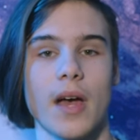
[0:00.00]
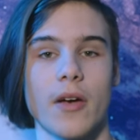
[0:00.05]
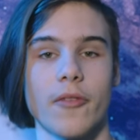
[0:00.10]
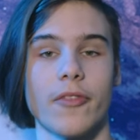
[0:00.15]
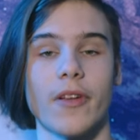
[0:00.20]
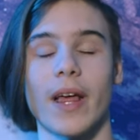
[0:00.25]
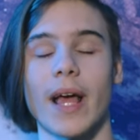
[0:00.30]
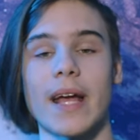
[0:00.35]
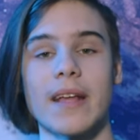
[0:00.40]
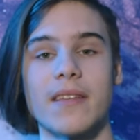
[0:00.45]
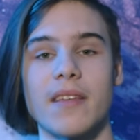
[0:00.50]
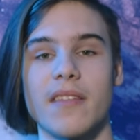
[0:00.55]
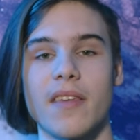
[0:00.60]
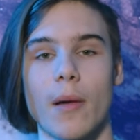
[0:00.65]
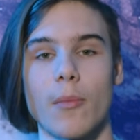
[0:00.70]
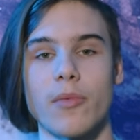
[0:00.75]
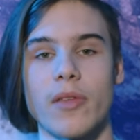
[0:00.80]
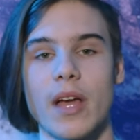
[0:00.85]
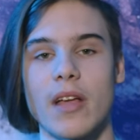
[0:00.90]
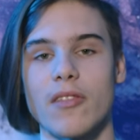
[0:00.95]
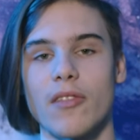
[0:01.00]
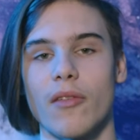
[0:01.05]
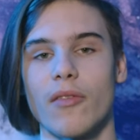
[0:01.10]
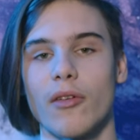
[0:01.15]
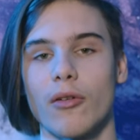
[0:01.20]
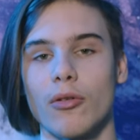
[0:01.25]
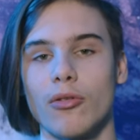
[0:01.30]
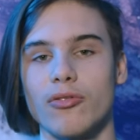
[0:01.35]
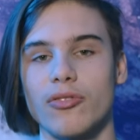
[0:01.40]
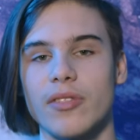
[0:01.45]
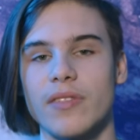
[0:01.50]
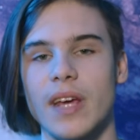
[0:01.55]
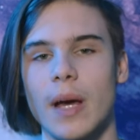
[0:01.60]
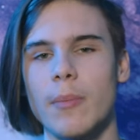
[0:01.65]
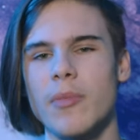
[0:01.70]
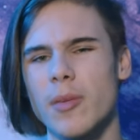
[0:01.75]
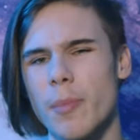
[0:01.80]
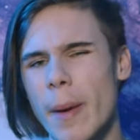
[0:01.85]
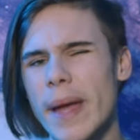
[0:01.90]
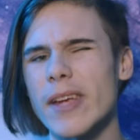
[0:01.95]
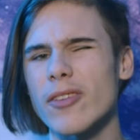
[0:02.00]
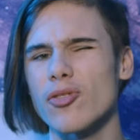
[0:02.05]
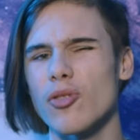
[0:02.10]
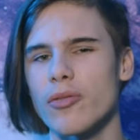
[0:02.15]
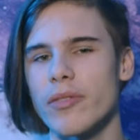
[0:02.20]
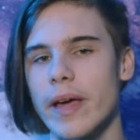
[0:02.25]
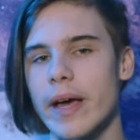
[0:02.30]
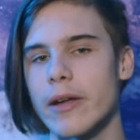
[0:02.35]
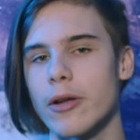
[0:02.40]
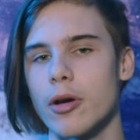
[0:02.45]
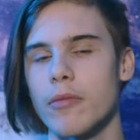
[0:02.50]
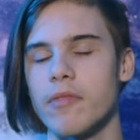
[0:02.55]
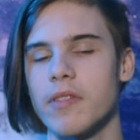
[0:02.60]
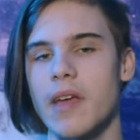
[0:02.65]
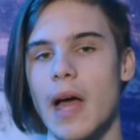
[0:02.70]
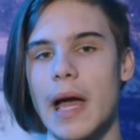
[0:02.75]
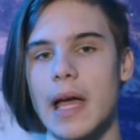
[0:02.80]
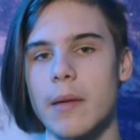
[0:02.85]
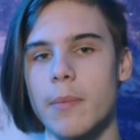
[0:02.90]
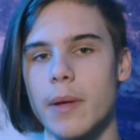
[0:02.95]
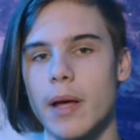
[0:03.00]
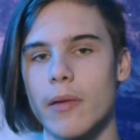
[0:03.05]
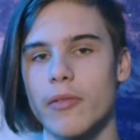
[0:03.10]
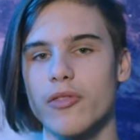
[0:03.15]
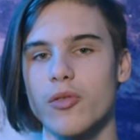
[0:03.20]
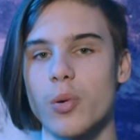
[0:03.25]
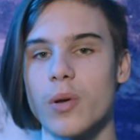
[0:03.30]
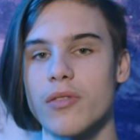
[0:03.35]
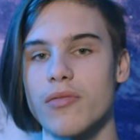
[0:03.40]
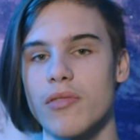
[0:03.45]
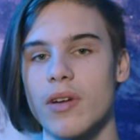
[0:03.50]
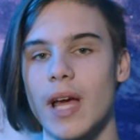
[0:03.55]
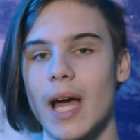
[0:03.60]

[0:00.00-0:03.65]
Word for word: For the latest updates on the launch attempt, make sure to head over to ABL's Twitter